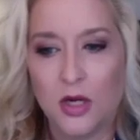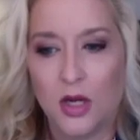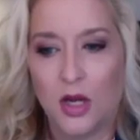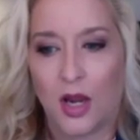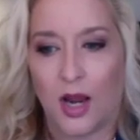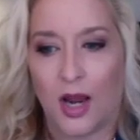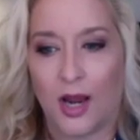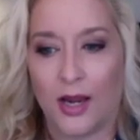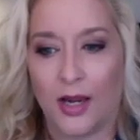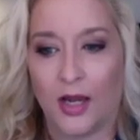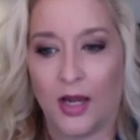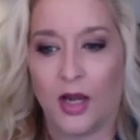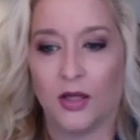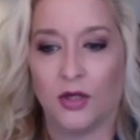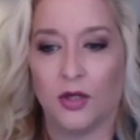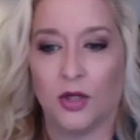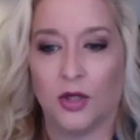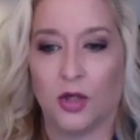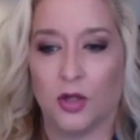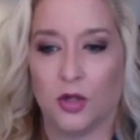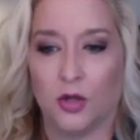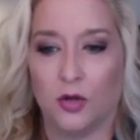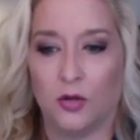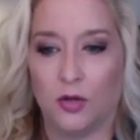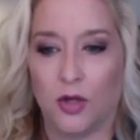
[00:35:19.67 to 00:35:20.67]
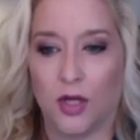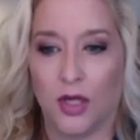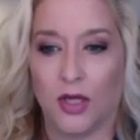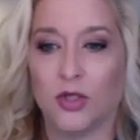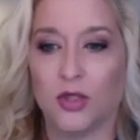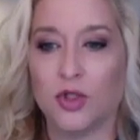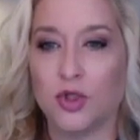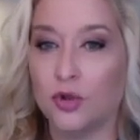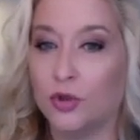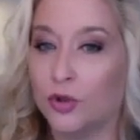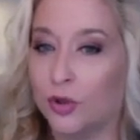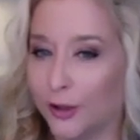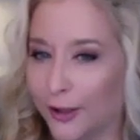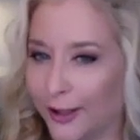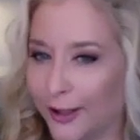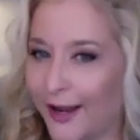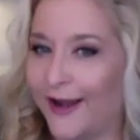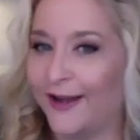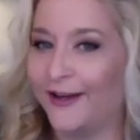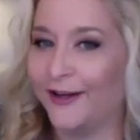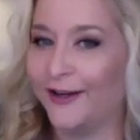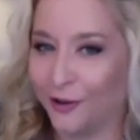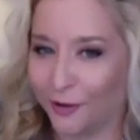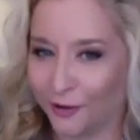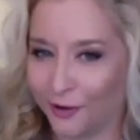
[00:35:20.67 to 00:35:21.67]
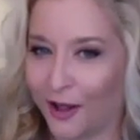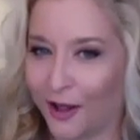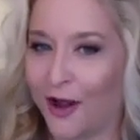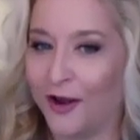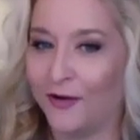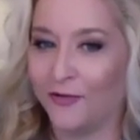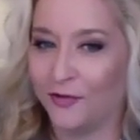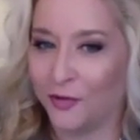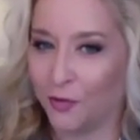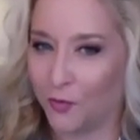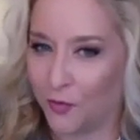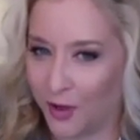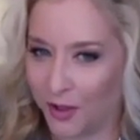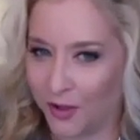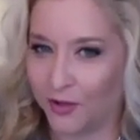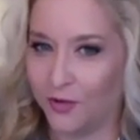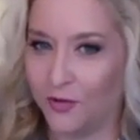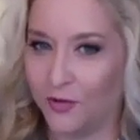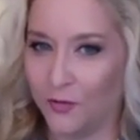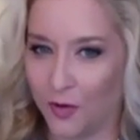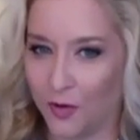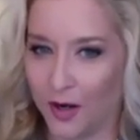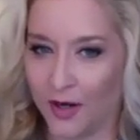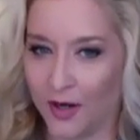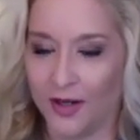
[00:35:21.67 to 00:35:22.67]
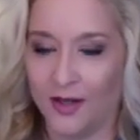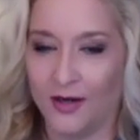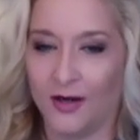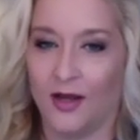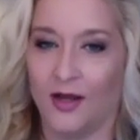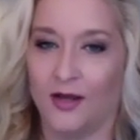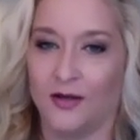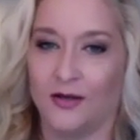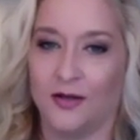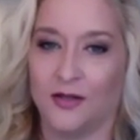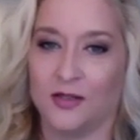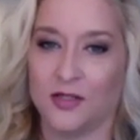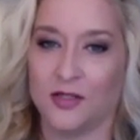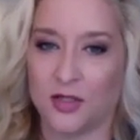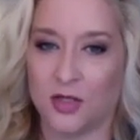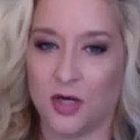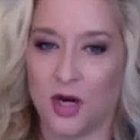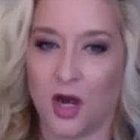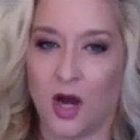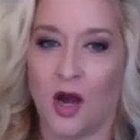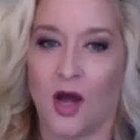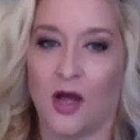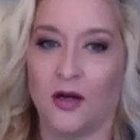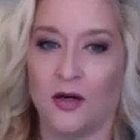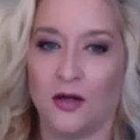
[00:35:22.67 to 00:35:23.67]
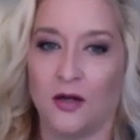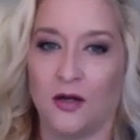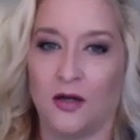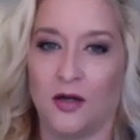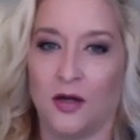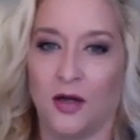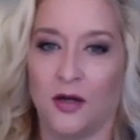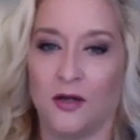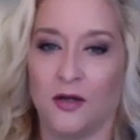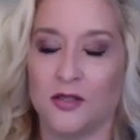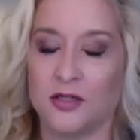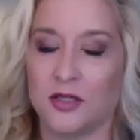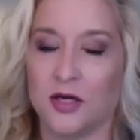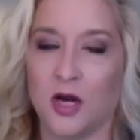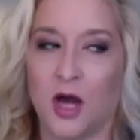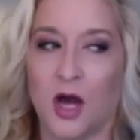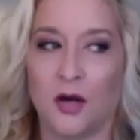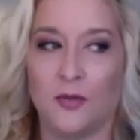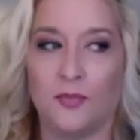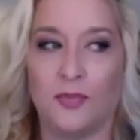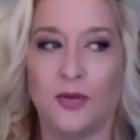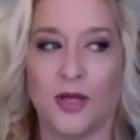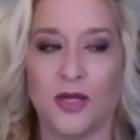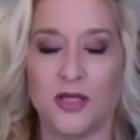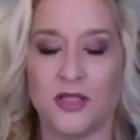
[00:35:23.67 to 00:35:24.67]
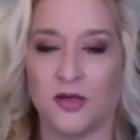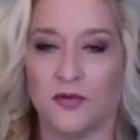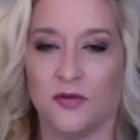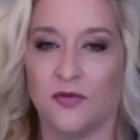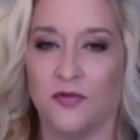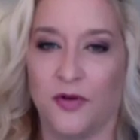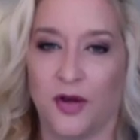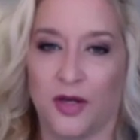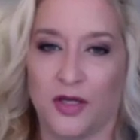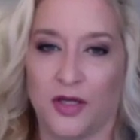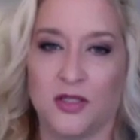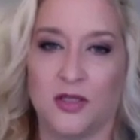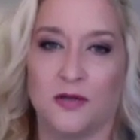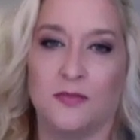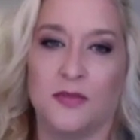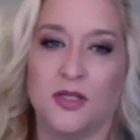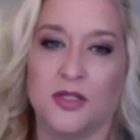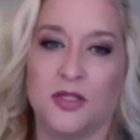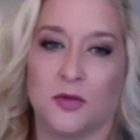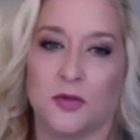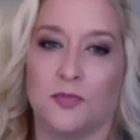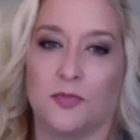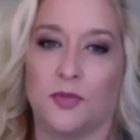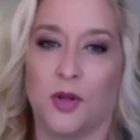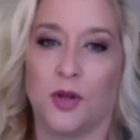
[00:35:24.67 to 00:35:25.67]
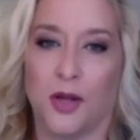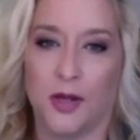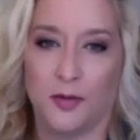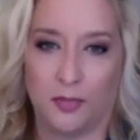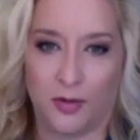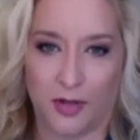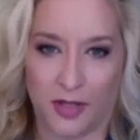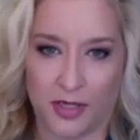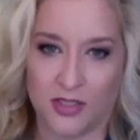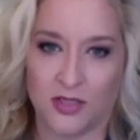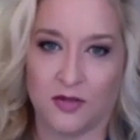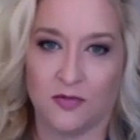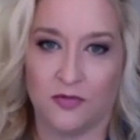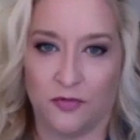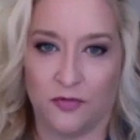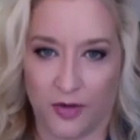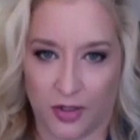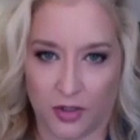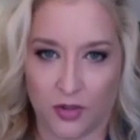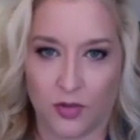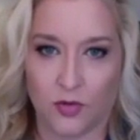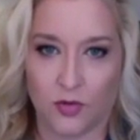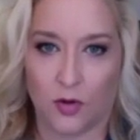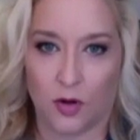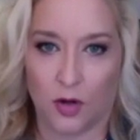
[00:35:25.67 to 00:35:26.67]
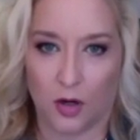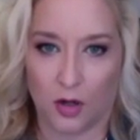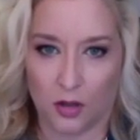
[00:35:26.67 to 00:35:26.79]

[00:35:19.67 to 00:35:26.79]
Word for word: Mm-hmm. And you get to create your life the way you want it. And it's yeah. not, it's not a place of victim. It's a pl- place of victor.